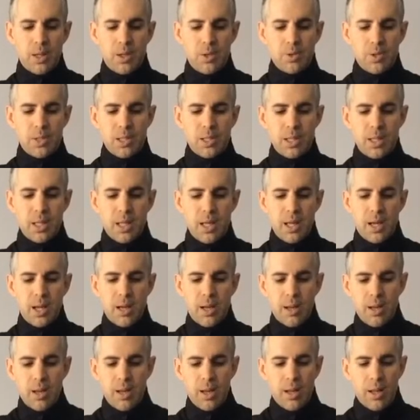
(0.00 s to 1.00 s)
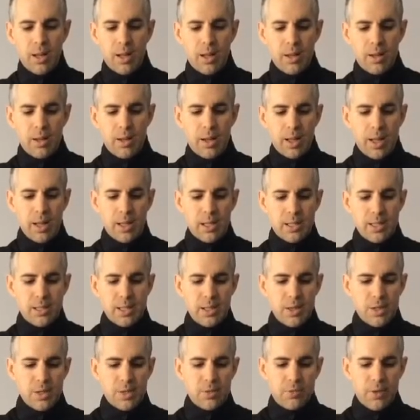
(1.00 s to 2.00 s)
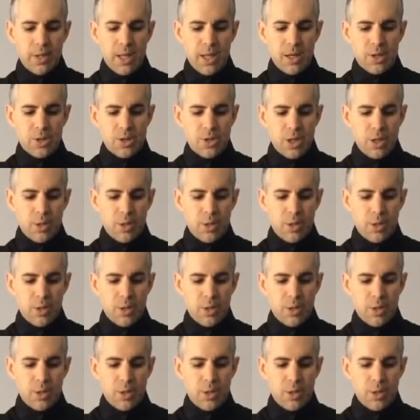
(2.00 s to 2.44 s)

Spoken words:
you see that light starts flashing